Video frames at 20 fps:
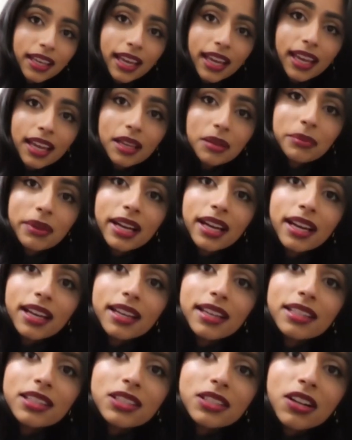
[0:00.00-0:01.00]
And
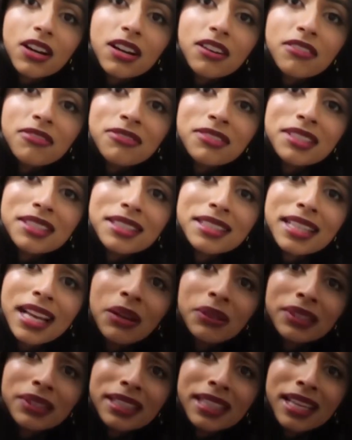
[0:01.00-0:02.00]
my scarf is
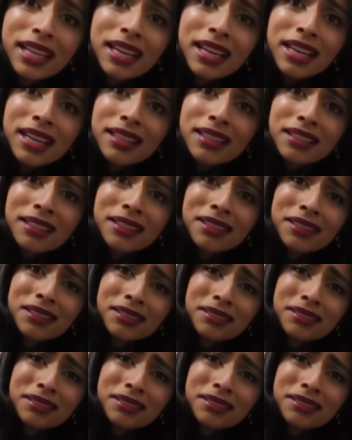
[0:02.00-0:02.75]
down again.